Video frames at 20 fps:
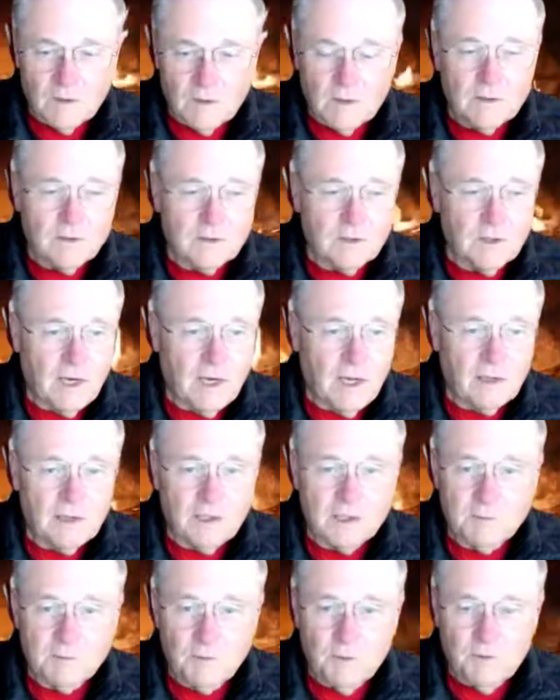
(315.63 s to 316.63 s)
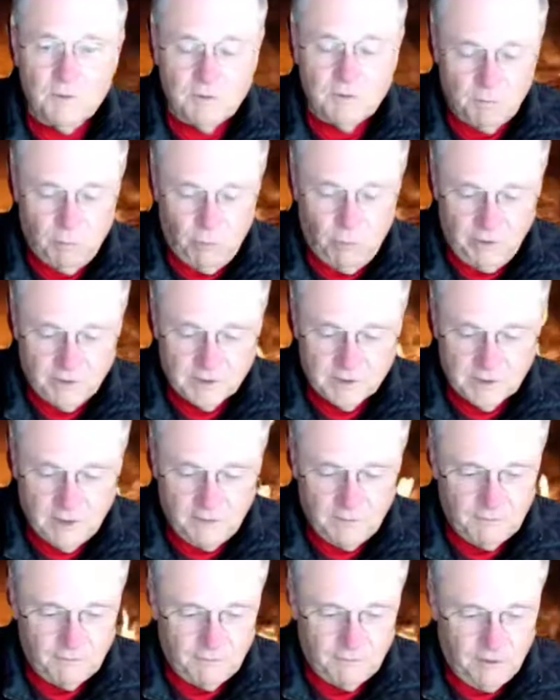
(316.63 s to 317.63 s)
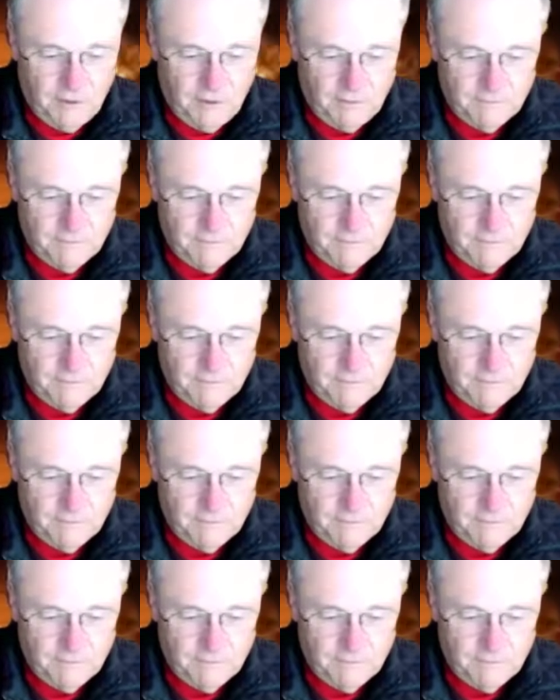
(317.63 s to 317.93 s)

So now let's move to 0.75.